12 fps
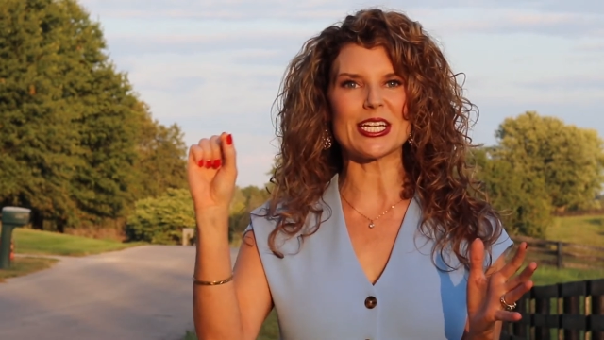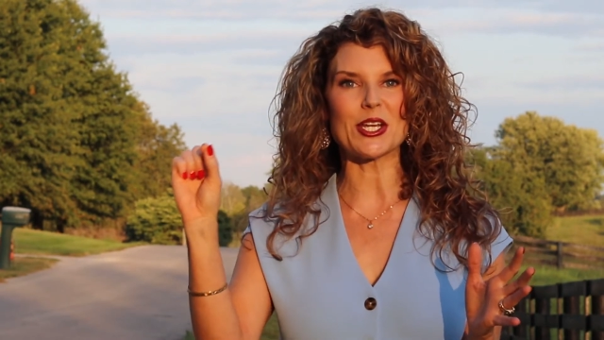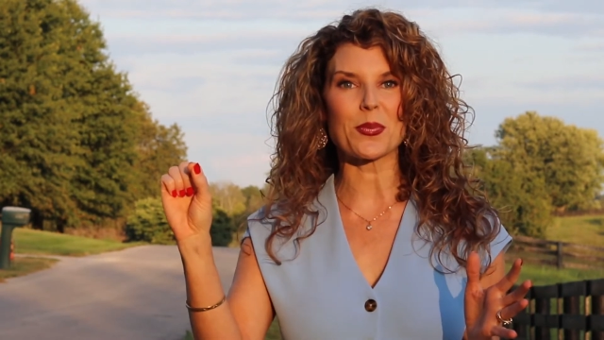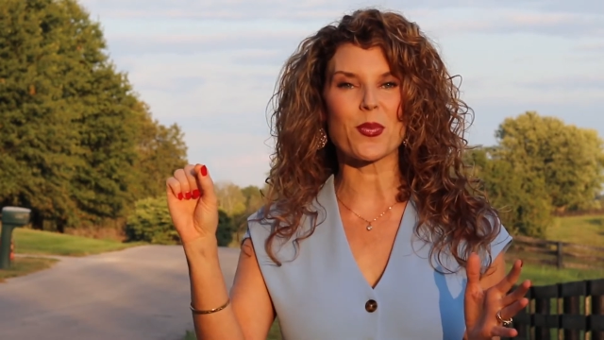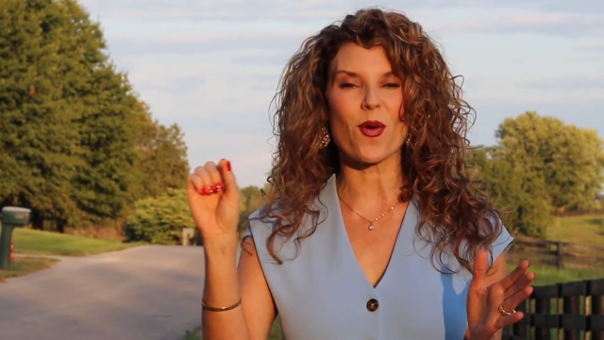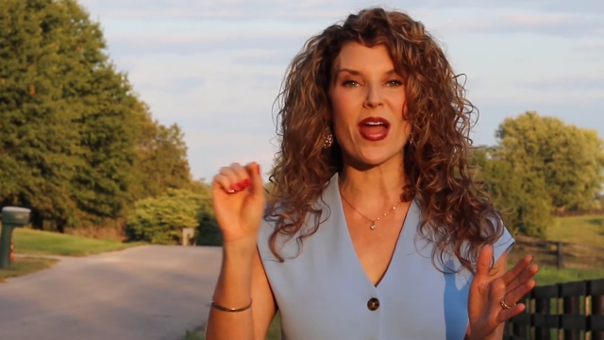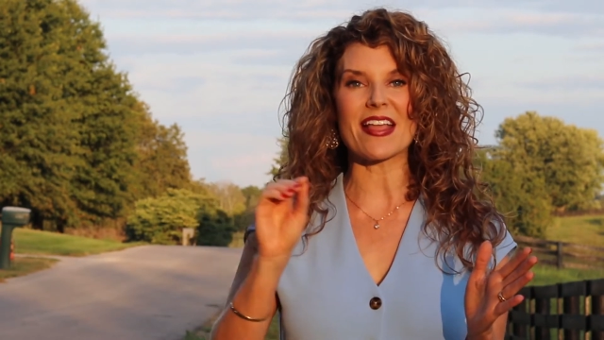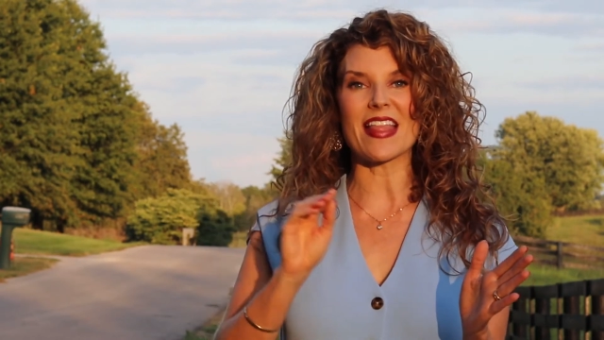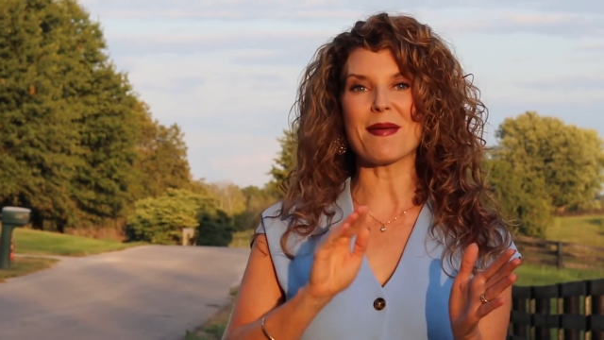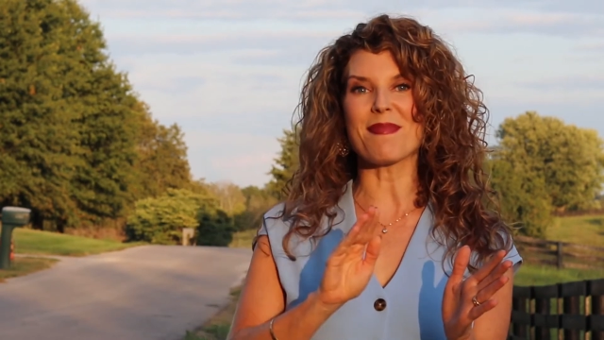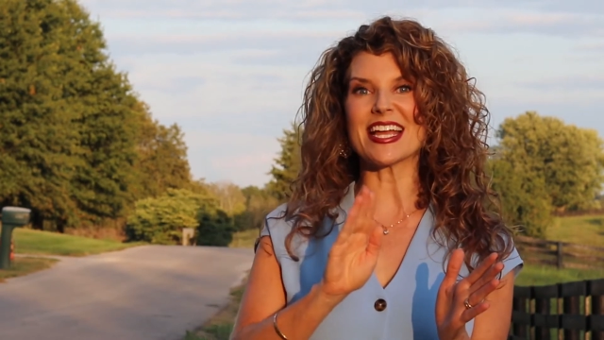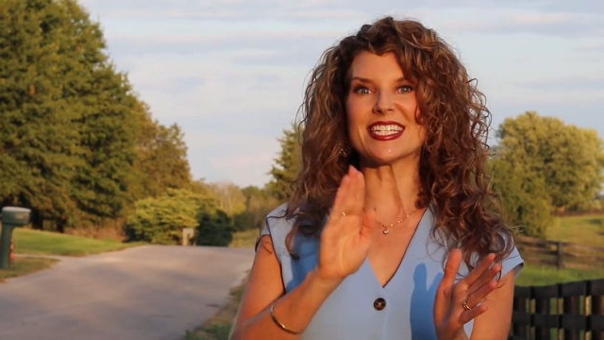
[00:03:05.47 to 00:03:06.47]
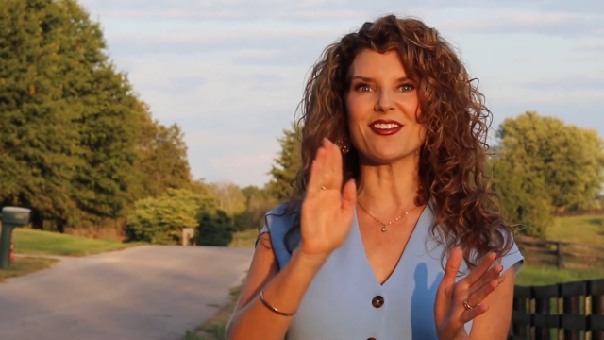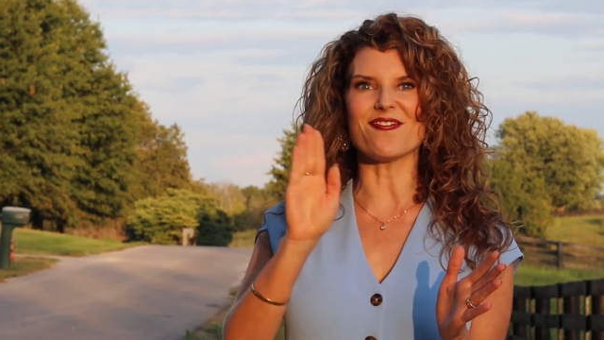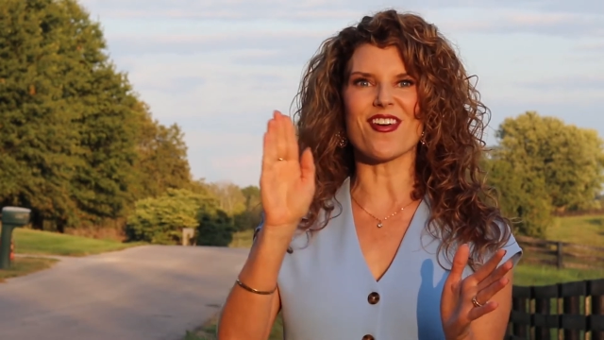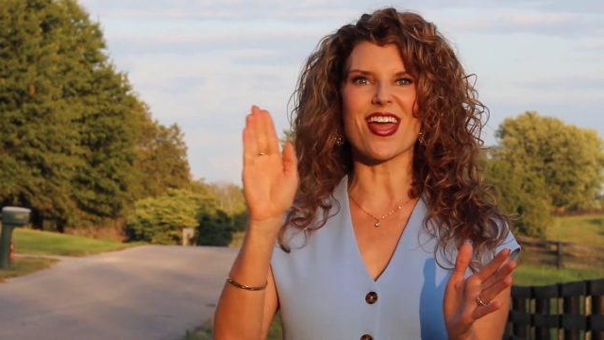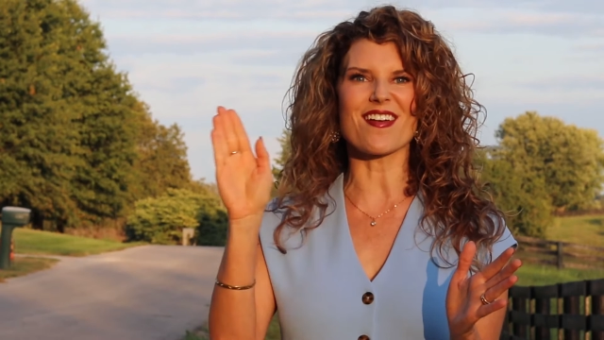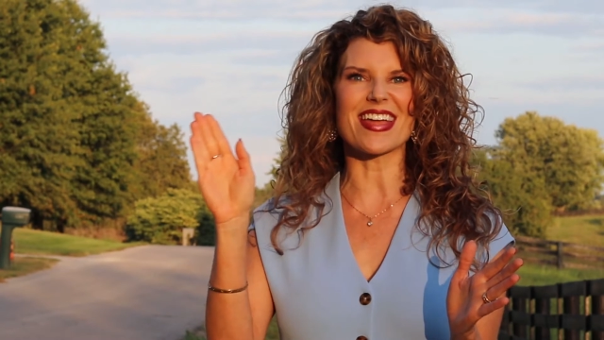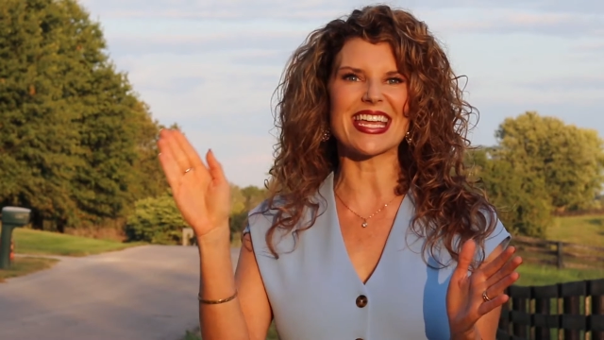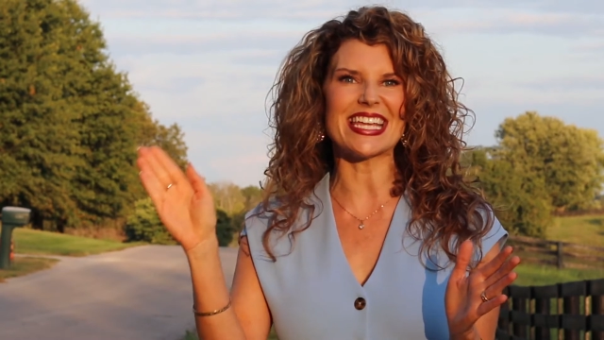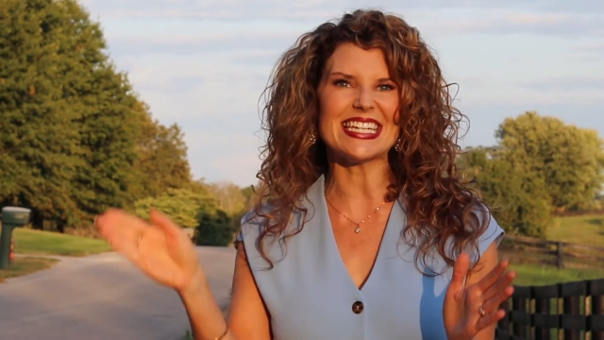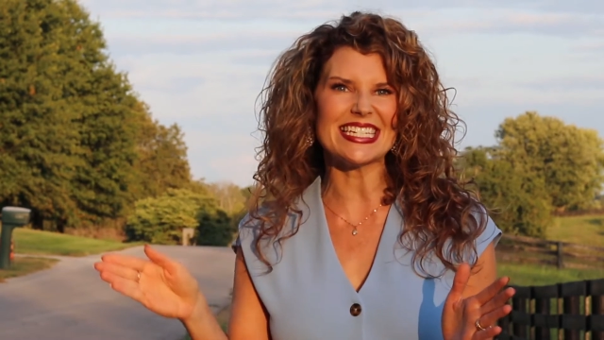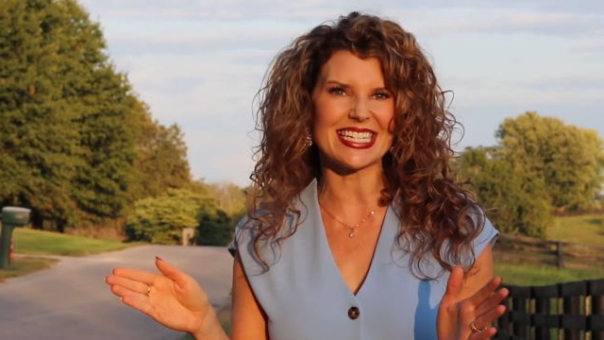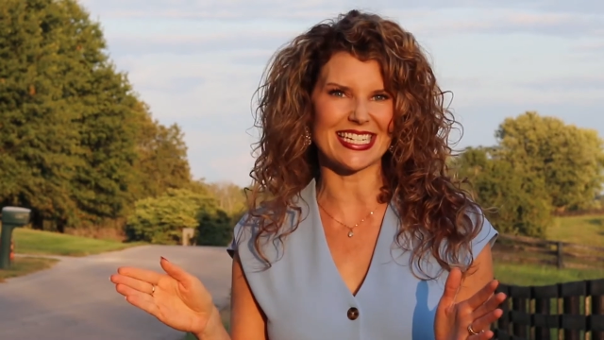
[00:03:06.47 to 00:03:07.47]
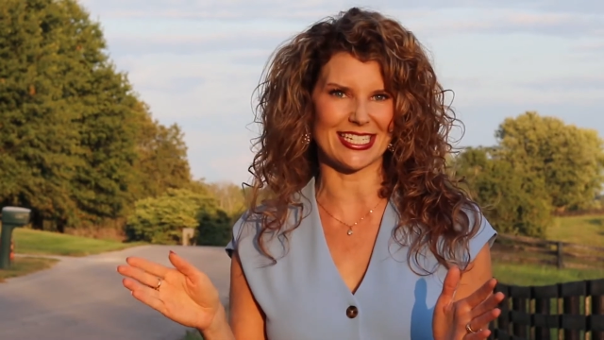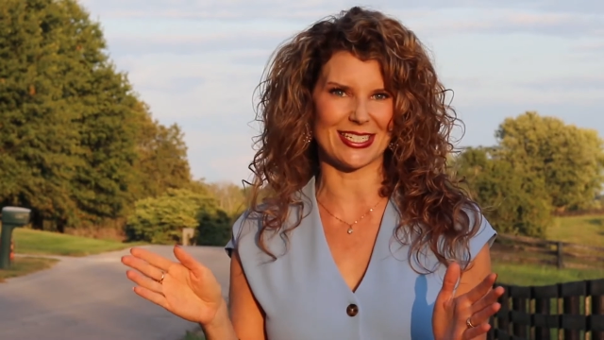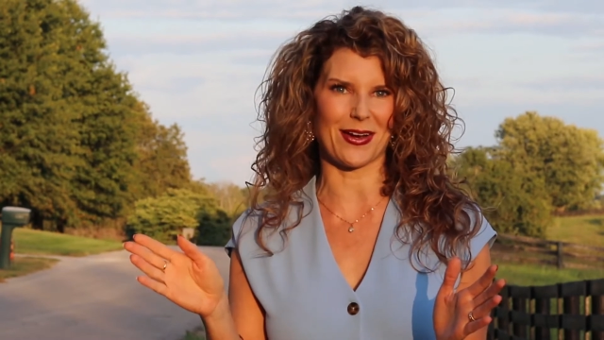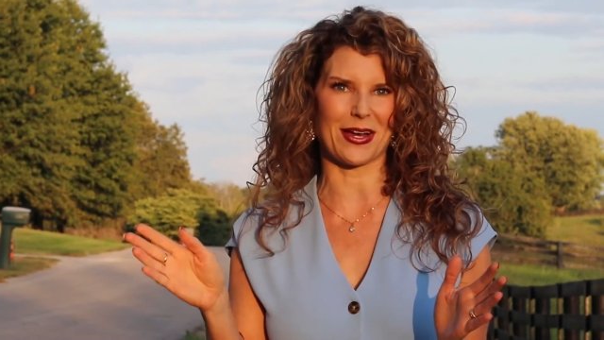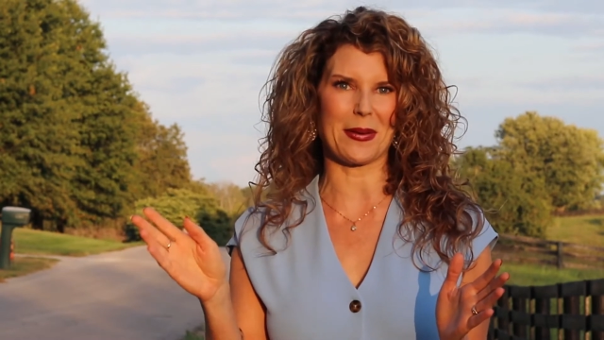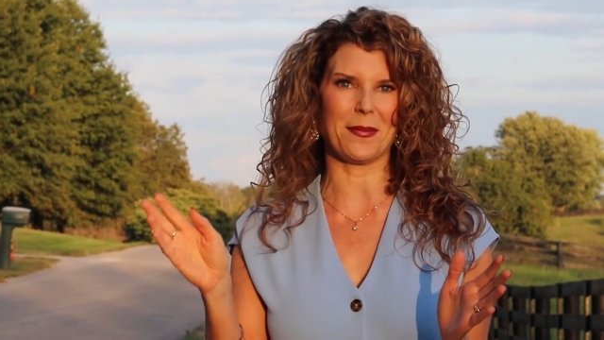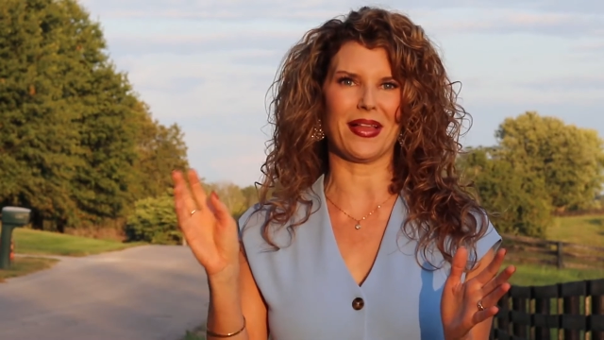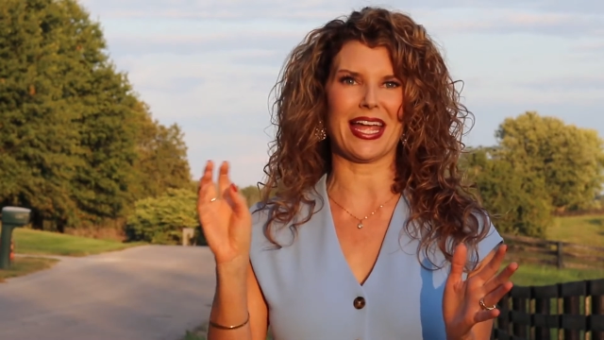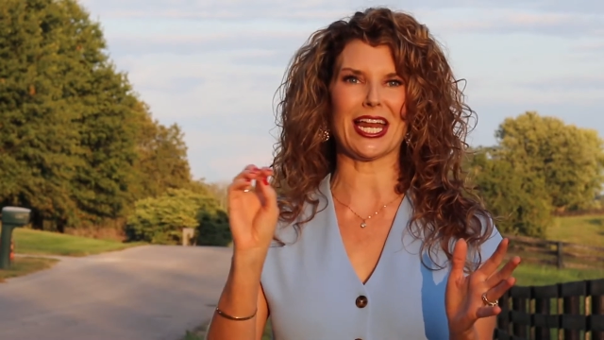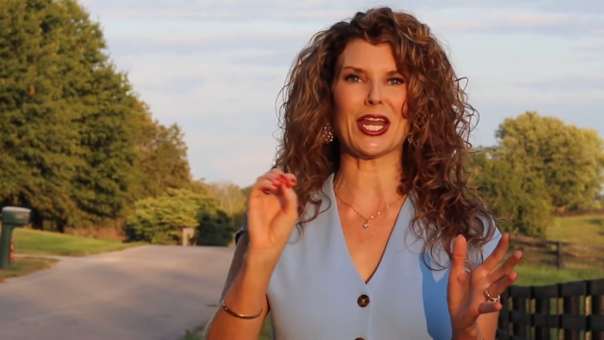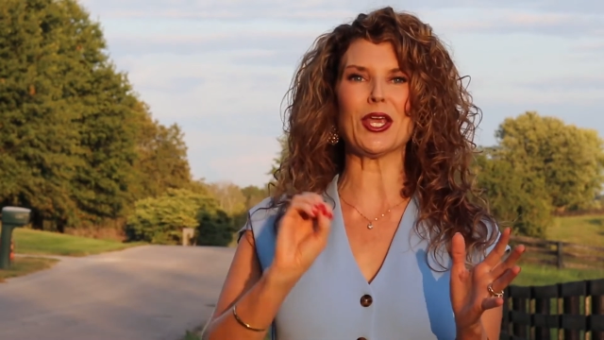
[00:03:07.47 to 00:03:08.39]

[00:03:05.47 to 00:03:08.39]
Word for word: in your brain that makes it very easy to start complaining.